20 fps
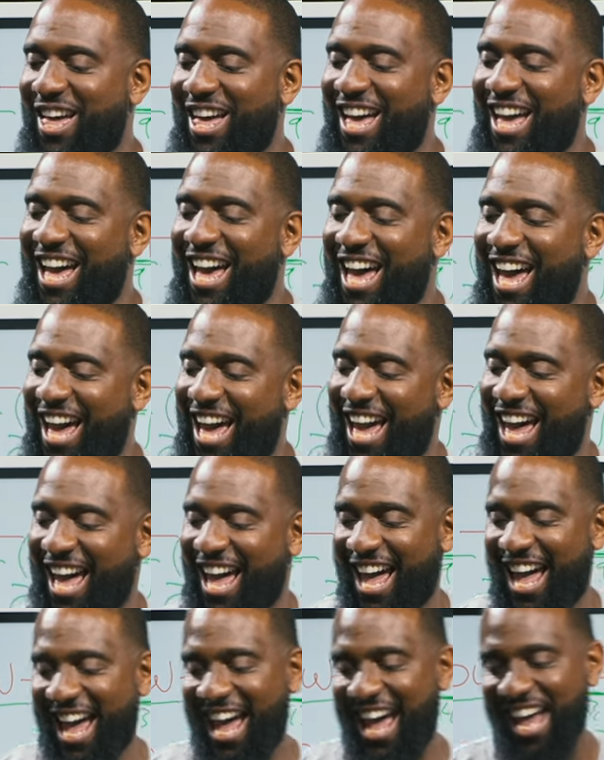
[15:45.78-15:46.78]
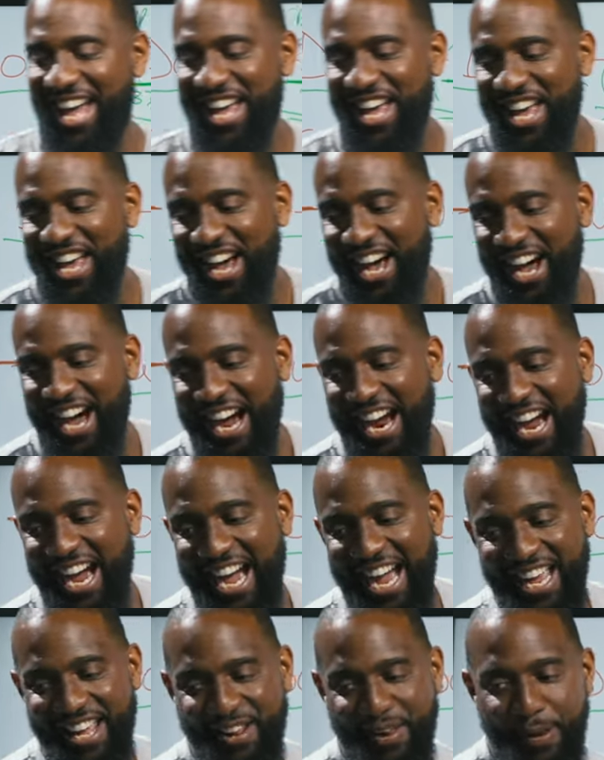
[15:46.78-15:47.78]
All
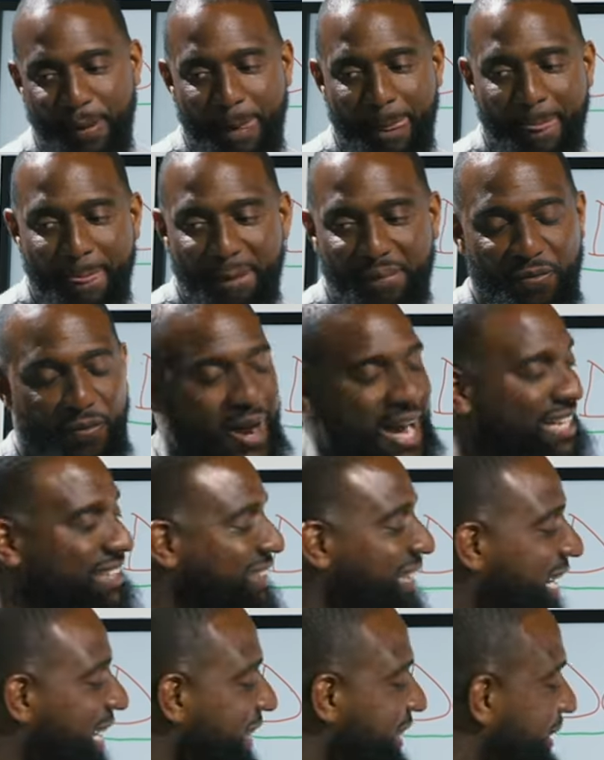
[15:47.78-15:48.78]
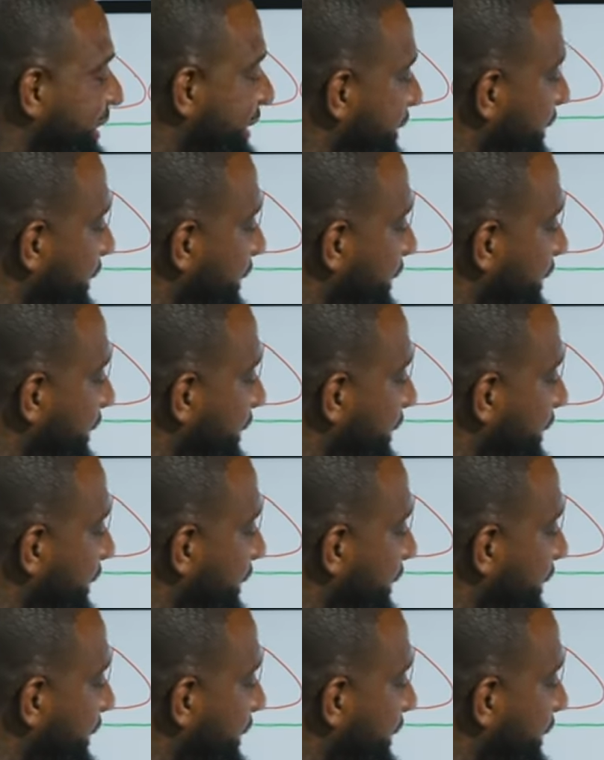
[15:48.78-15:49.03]
right, watch this.